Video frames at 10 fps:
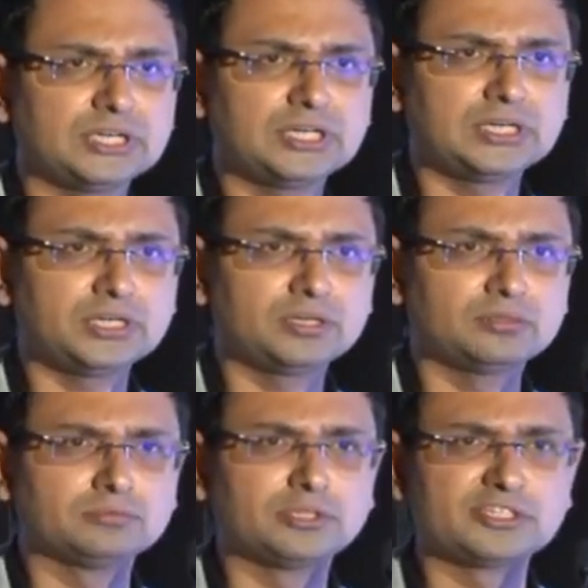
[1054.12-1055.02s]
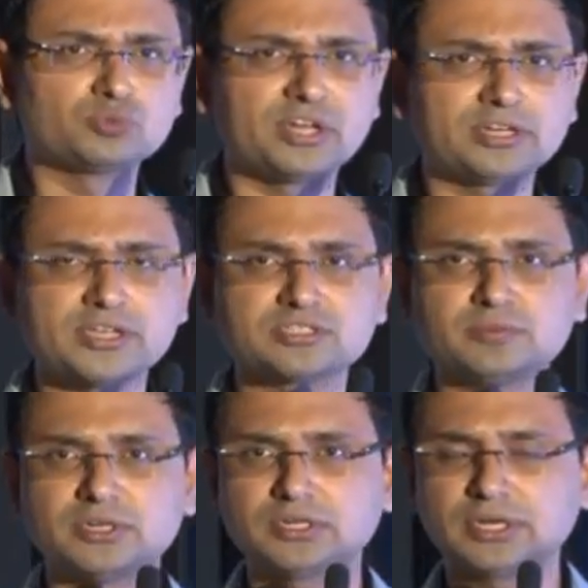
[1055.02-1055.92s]
there's one
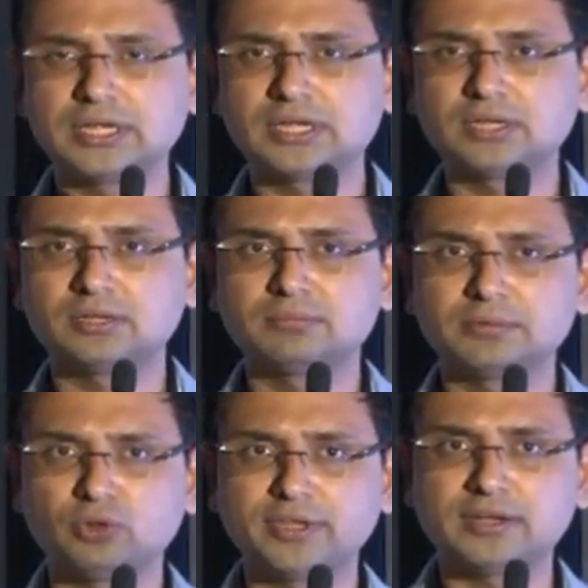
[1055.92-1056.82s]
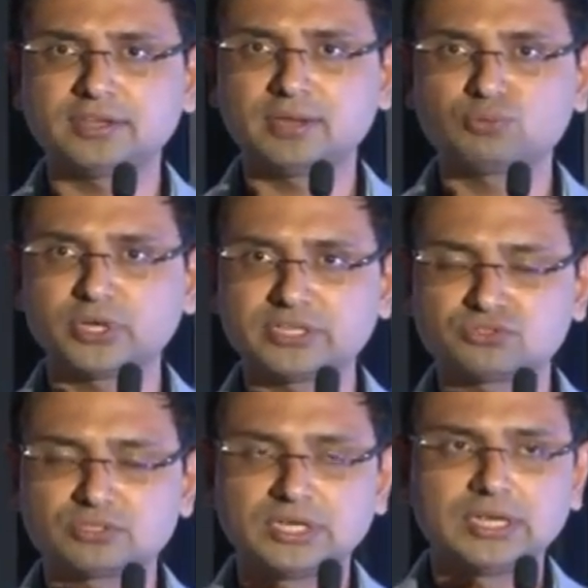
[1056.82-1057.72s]
customer, you know, that came to
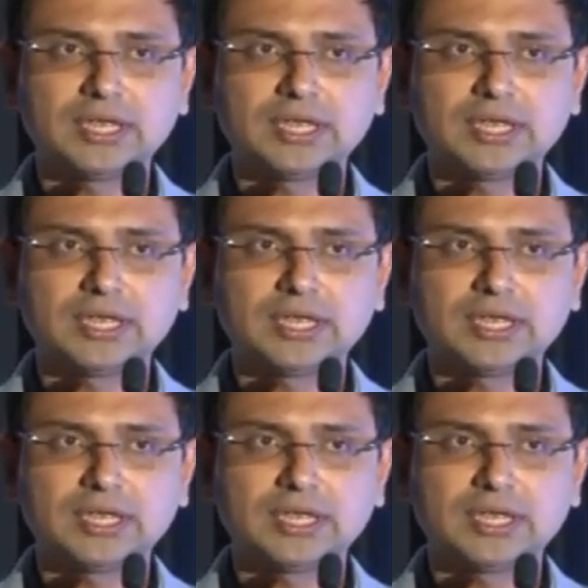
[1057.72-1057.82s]
us,